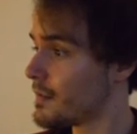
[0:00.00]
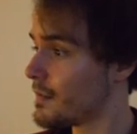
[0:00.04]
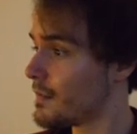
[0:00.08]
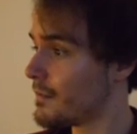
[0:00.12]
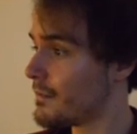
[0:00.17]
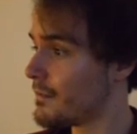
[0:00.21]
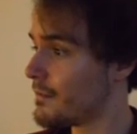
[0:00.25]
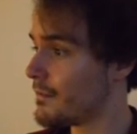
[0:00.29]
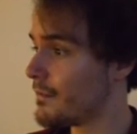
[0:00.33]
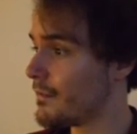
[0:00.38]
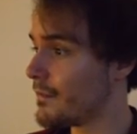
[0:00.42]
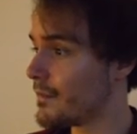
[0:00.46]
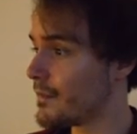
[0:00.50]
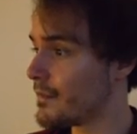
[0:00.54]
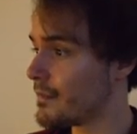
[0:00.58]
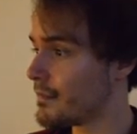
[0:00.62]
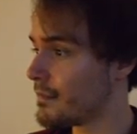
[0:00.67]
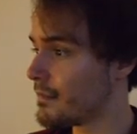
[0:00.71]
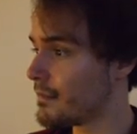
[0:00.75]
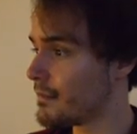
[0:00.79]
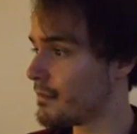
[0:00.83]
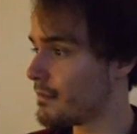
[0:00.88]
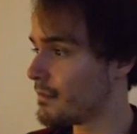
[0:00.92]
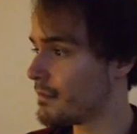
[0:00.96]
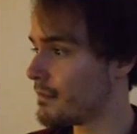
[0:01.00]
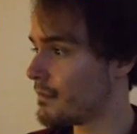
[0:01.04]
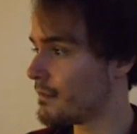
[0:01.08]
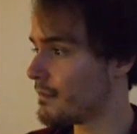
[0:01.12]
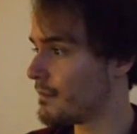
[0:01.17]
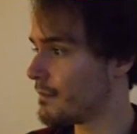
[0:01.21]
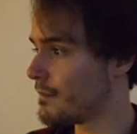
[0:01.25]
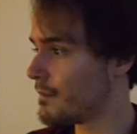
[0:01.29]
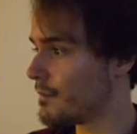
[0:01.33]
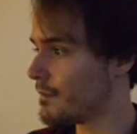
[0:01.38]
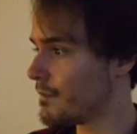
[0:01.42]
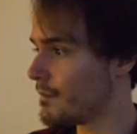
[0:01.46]

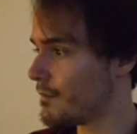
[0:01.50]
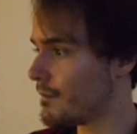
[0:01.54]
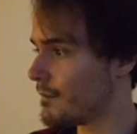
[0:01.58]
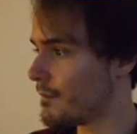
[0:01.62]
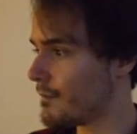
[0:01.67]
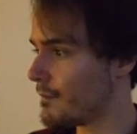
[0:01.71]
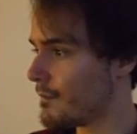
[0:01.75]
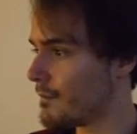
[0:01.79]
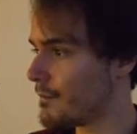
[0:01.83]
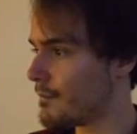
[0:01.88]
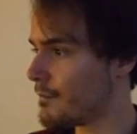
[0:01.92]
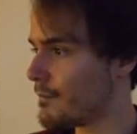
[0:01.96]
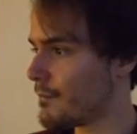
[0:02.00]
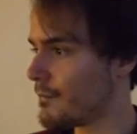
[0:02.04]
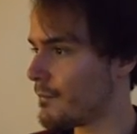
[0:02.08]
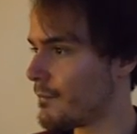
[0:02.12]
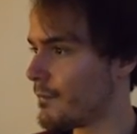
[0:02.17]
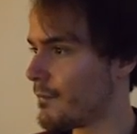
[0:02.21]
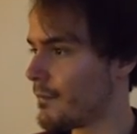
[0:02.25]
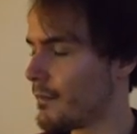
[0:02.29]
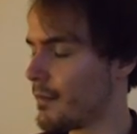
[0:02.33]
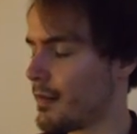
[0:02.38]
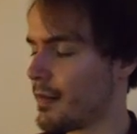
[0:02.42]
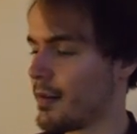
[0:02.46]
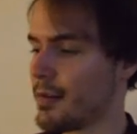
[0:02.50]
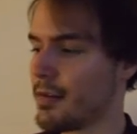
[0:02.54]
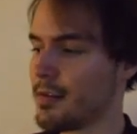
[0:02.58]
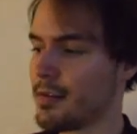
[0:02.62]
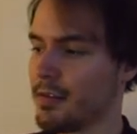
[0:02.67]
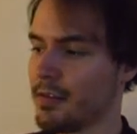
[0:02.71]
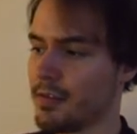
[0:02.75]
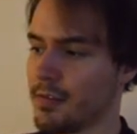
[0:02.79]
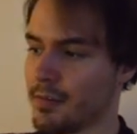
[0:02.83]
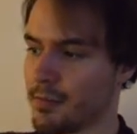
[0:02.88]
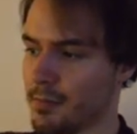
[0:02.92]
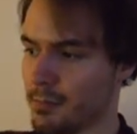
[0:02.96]

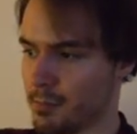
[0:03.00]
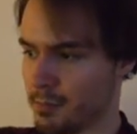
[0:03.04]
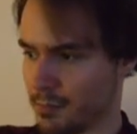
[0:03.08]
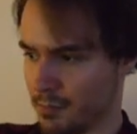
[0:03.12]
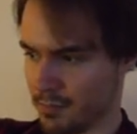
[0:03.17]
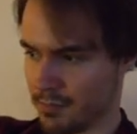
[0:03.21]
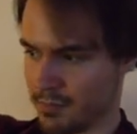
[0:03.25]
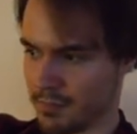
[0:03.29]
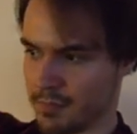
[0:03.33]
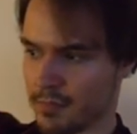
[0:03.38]
(silence)